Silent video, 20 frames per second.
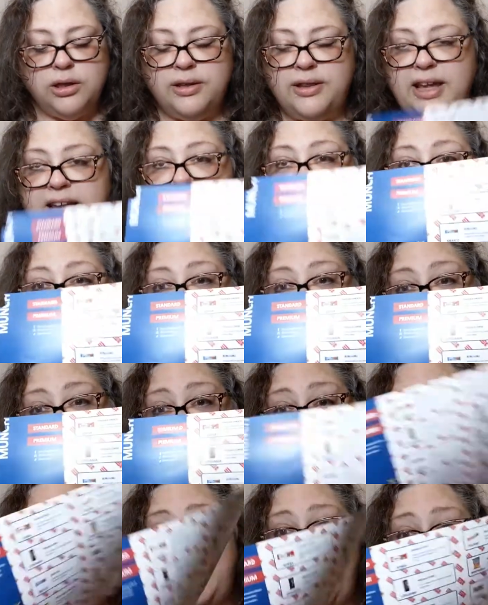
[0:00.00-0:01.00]
They give you this
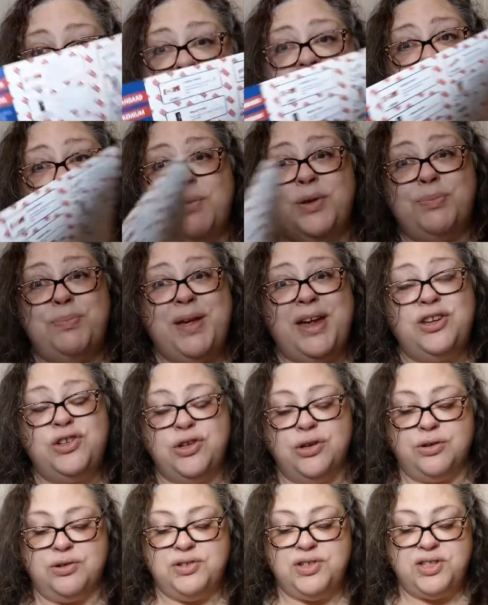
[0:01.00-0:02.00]
handy dandy thing with
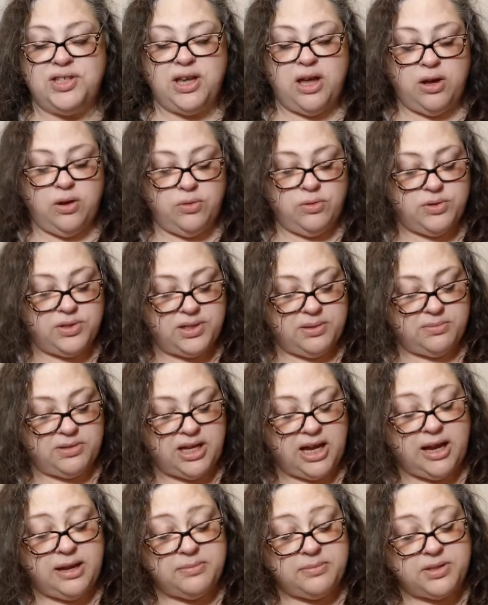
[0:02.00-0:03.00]
pictures, so
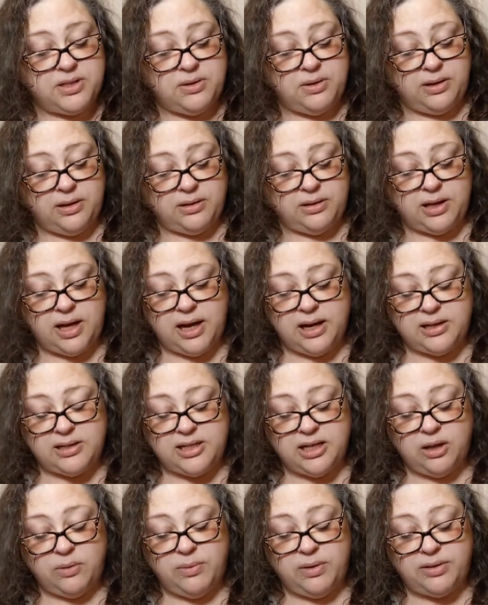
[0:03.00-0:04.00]
sometimes you can kind of
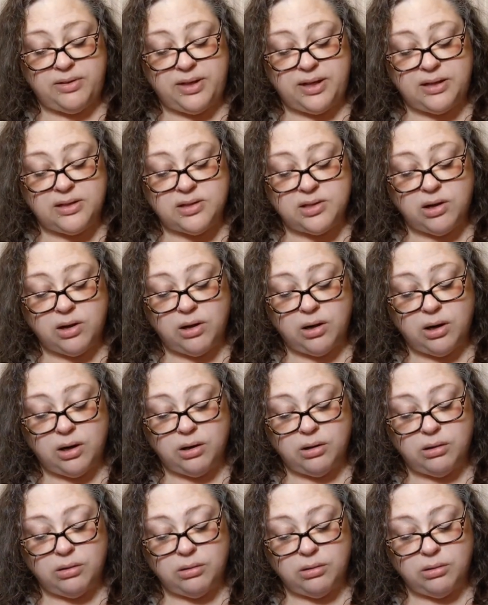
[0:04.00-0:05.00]
tell what things are.